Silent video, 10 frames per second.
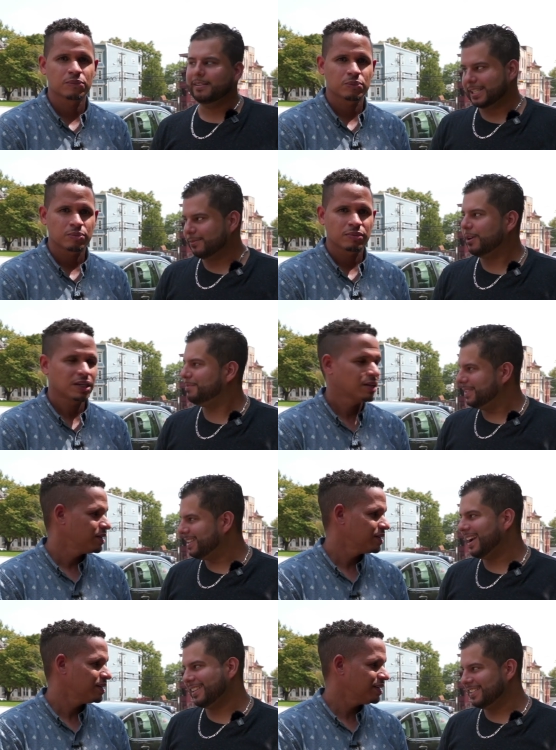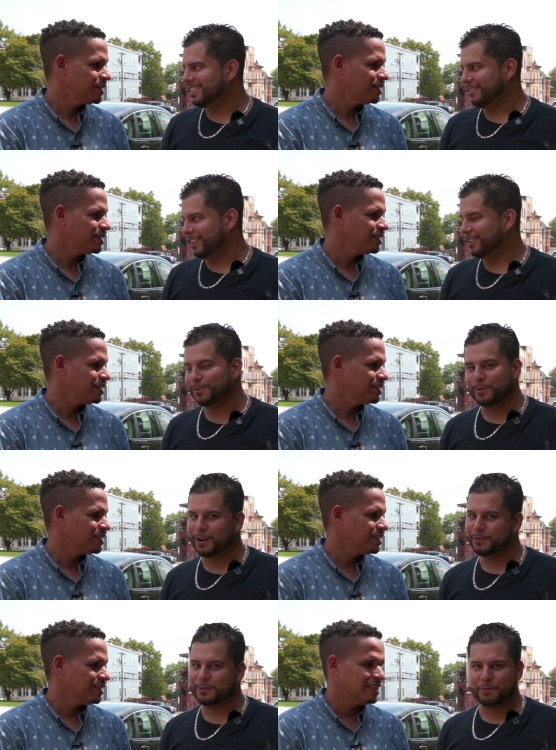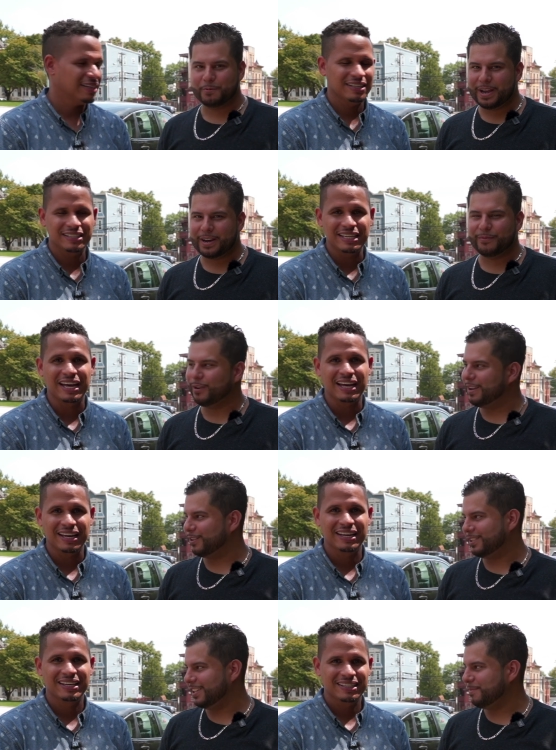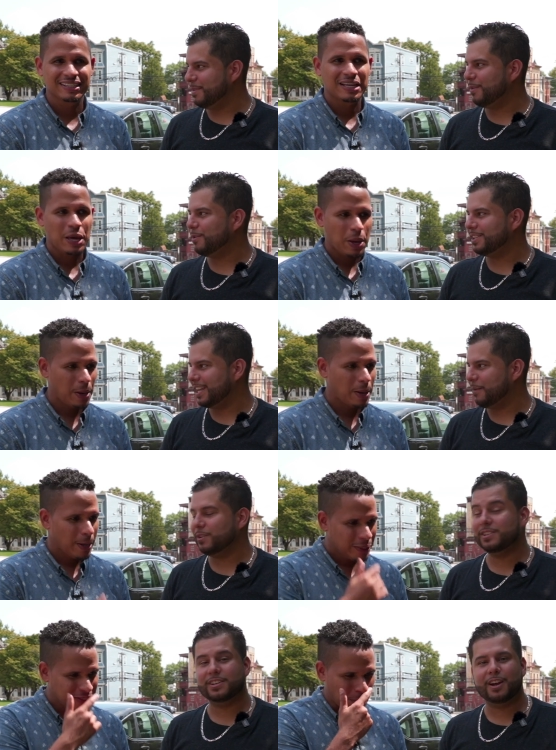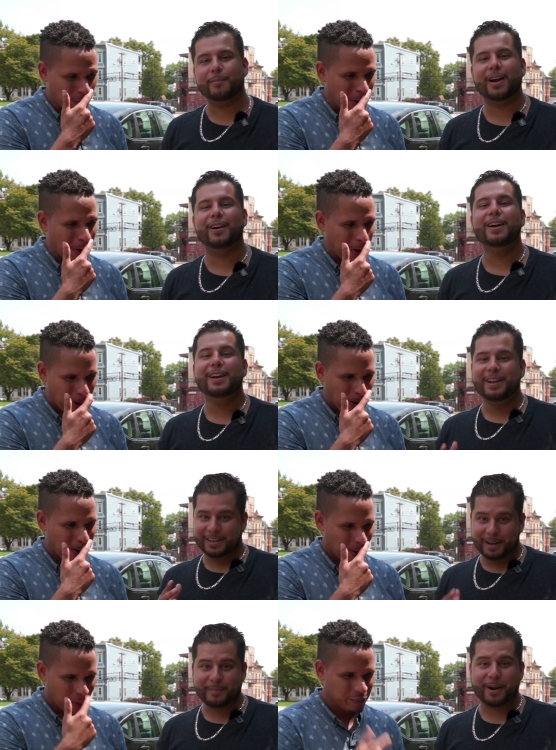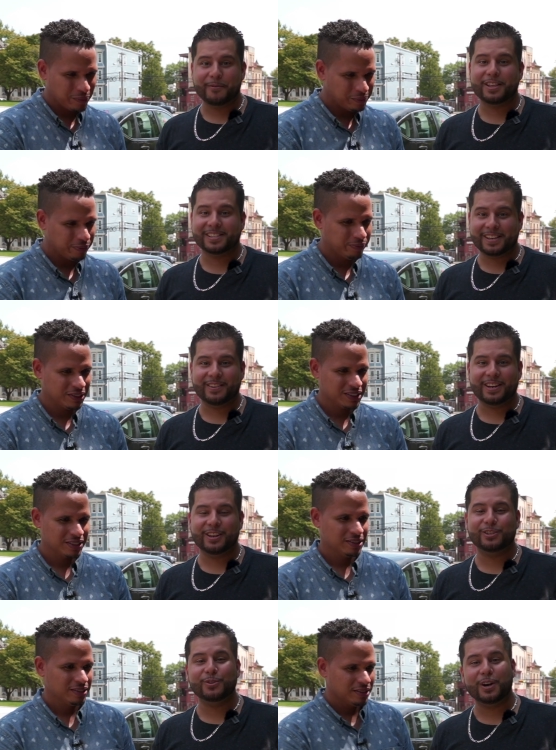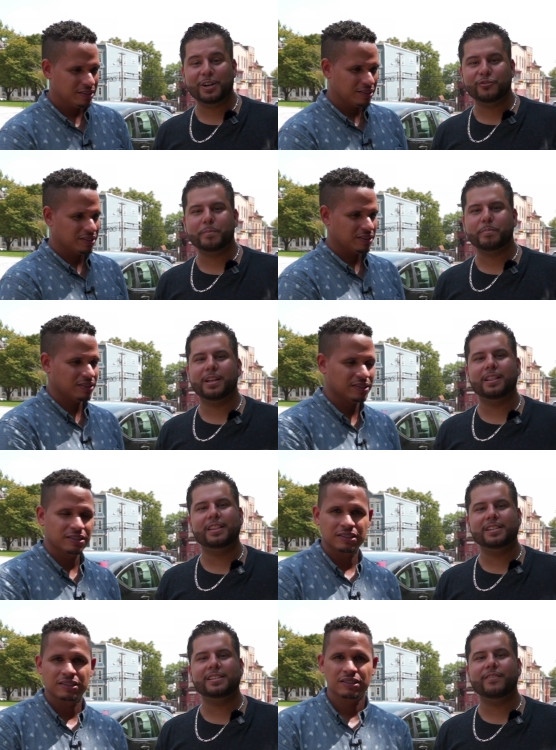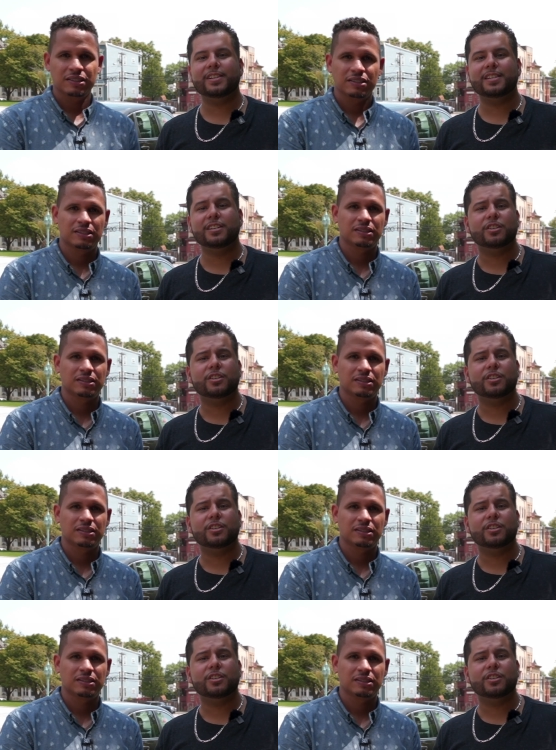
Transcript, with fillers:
Speaker 1: Uh, well, besides the 70 to 200, we're waiting yeah. for either Sigma or Tamron to Tamron. come out come out with a 70 to 200, but this 17